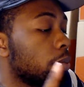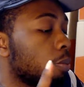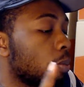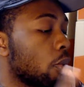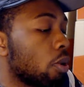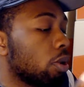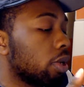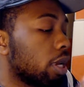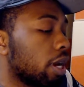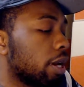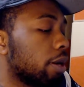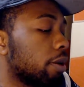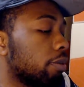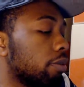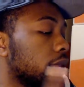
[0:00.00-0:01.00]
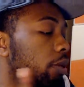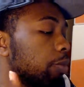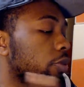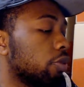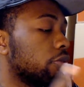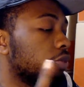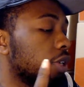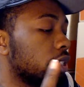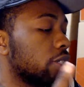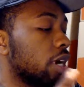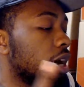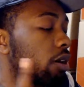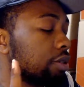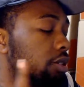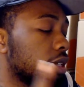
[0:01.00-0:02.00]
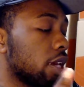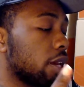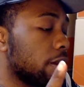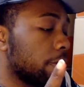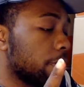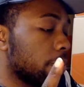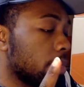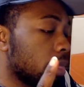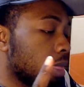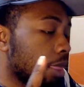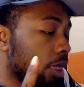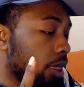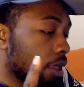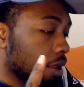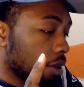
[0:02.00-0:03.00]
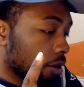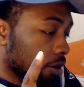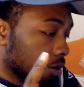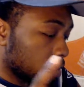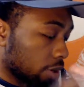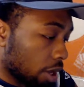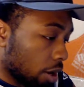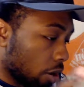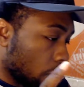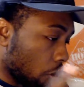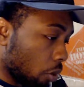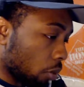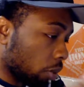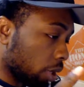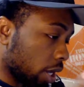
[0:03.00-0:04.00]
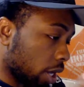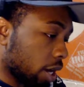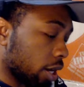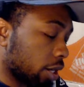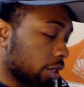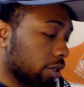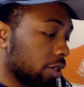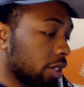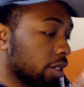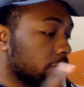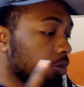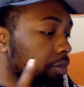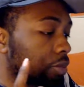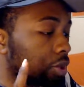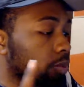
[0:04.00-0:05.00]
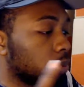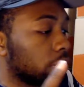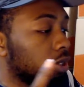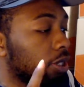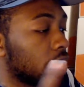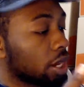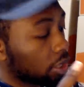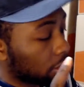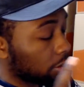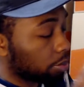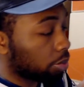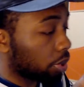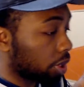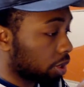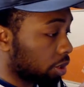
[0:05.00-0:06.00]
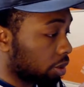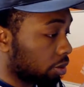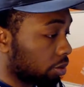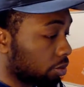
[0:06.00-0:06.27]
More like, let me rephrase it. I'll say that O-line that was protecting Brady